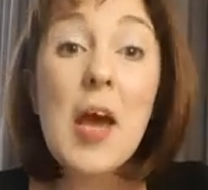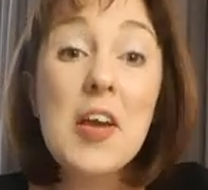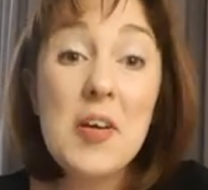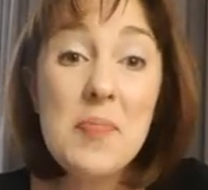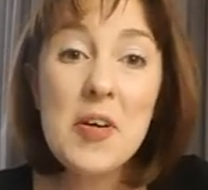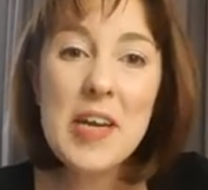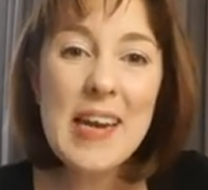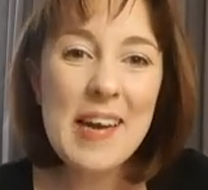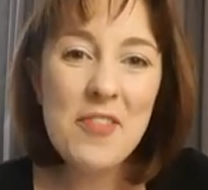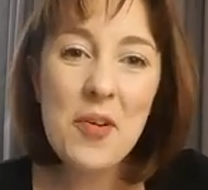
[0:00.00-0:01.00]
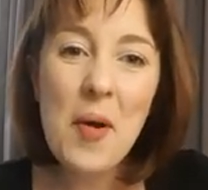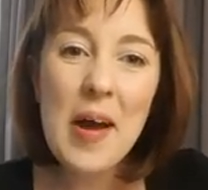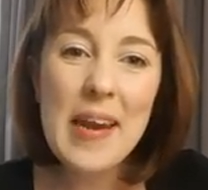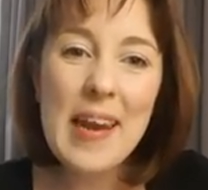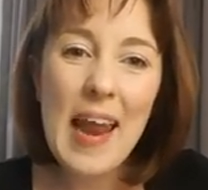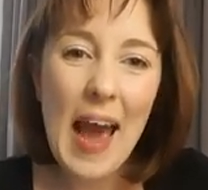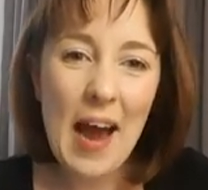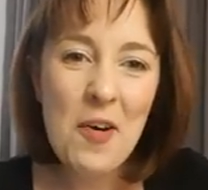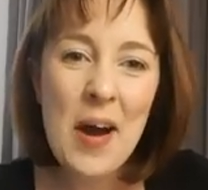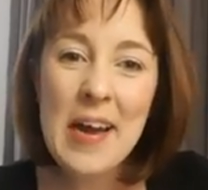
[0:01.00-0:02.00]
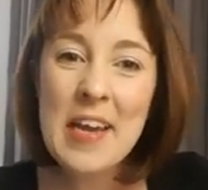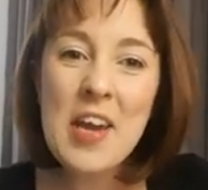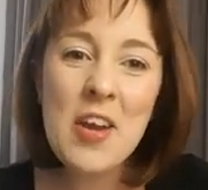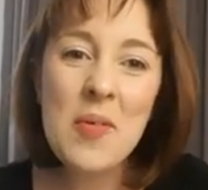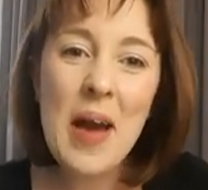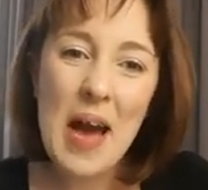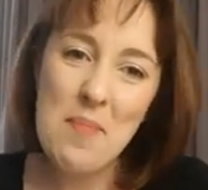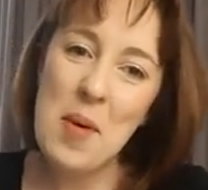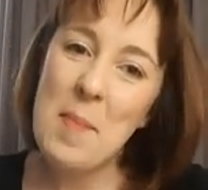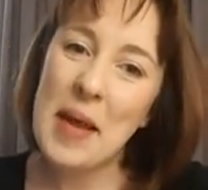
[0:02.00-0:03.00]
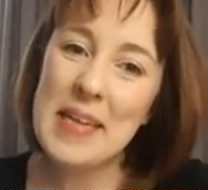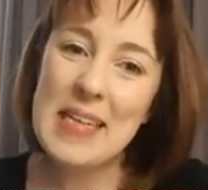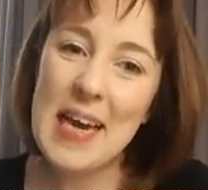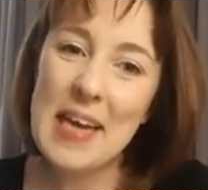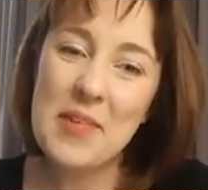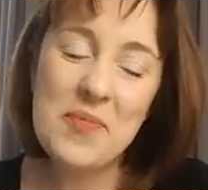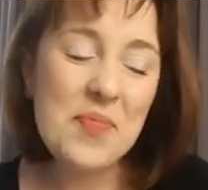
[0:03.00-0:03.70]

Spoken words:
Good morning everyone, how are you? Happy Monday.